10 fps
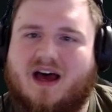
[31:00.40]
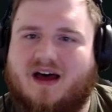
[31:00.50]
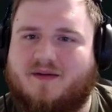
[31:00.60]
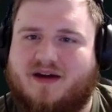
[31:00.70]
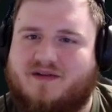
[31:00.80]

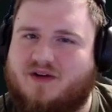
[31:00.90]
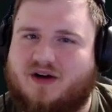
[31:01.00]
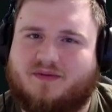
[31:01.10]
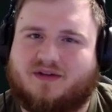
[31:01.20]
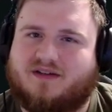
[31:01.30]
if you're
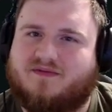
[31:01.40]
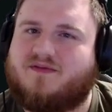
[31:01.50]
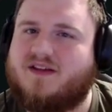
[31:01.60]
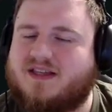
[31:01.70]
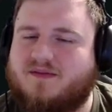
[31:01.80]
able to
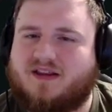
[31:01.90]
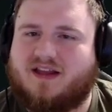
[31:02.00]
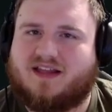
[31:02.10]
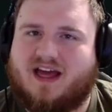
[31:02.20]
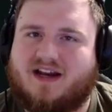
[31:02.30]
fit something
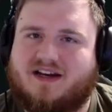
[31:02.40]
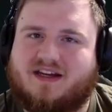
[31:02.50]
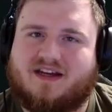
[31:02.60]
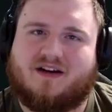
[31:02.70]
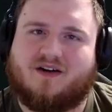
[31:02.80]
like that into
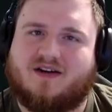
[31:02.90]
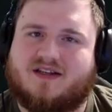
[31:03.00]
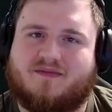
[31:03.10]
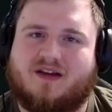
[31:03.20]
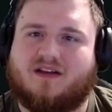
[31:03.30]
here, or
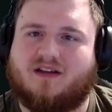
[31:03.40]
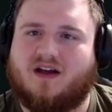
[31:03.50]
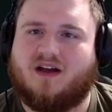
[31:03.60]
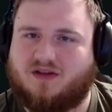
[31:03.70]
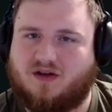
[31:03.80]
something
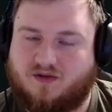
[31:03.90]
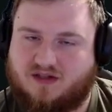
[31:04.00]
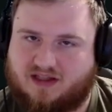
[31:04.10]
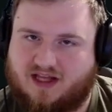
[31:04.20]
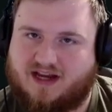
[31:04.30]
along
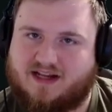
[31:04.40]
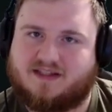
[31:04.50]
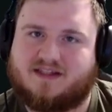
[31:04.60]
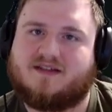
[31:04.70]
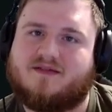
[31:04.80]
those
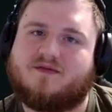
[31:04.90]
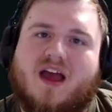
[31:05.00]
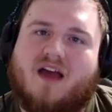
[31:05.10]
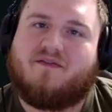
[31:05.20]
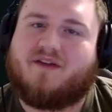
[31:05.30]
lines.
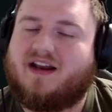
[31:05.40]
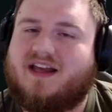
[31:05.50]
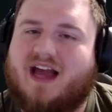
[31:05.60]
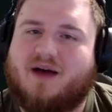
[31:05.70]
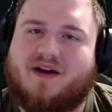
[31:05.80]

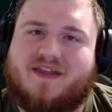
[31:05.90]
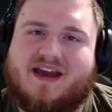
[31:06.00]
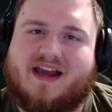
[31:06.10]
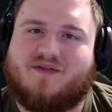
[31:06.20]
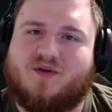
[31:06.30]
Finally, I want to
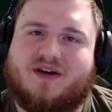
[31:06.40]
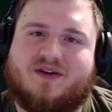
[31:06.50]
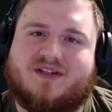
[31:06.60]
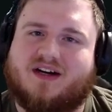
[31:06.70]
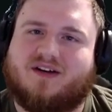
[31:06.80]
thank everyone who
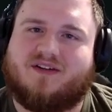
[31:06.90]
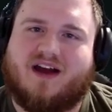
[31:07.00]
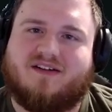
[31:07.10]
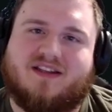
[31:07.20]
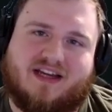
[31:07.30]
stuck
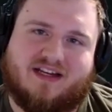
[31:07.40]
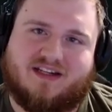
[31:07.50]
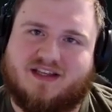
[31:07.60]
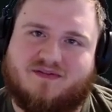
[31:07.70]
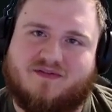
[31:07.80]
around to the end of
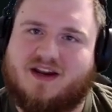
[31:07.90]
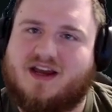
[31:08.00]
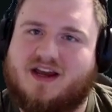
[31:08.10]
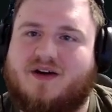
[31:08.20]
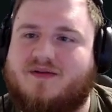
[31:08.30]
this
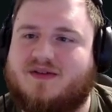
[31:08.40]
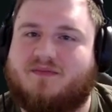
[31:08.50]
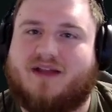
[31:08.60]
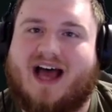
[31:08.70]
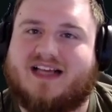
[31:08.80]
video. It was a
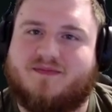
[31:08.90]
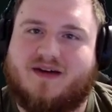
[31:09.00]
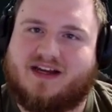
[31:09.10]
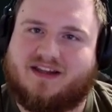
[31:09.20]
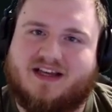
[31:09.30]
blast
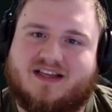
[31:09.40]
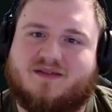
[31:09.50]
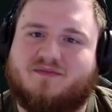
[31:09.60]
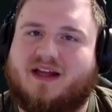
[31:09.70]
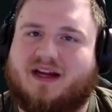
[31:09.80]
making this
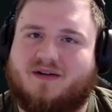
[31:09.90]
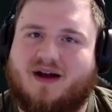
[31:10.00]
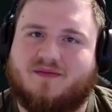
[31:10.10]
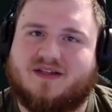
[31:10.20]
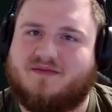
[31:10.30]
and playing
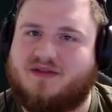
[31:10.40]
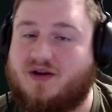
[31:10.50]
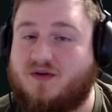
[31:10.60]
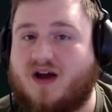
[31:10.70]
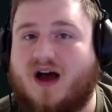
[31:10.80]
around with some of the
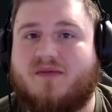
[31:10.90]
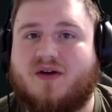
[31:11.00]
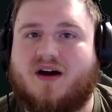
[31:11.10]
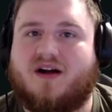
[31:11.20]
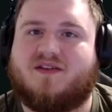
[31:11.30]
new combo
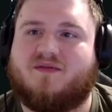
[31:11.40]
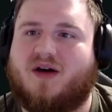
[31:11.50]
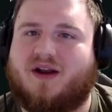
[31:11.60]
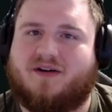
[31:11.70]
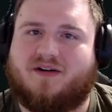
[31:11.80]
cards from
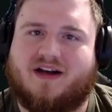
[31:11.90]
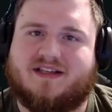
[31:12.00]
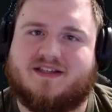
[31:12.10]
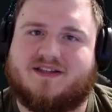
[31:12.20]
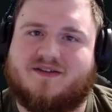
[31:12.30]
Modern
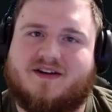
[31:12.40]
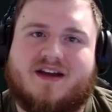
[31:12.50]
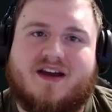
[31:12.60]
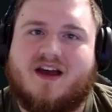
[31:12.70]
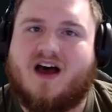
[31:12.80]
Horizons 3.
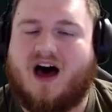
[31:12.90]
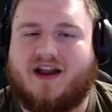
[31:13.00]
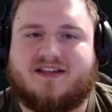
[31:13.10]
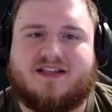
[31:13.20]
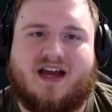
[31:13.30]

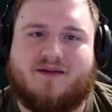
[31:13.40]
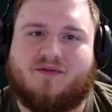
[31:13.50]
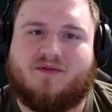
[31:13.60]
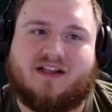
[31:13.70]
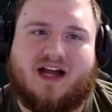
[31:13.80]
Honestly, I'm
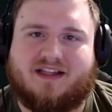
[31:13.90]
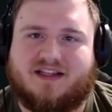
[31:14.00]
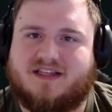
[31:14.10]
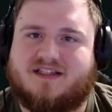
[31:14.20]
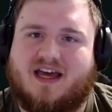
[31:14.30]
really glad that
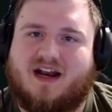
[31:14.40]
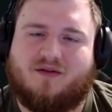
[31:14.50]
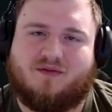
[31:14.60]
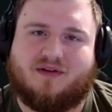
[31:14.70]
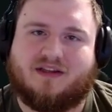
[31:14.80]
this set are
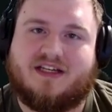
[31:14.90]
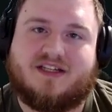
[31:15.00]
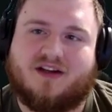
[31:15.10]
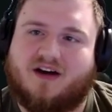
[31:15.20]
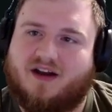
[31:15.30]
released on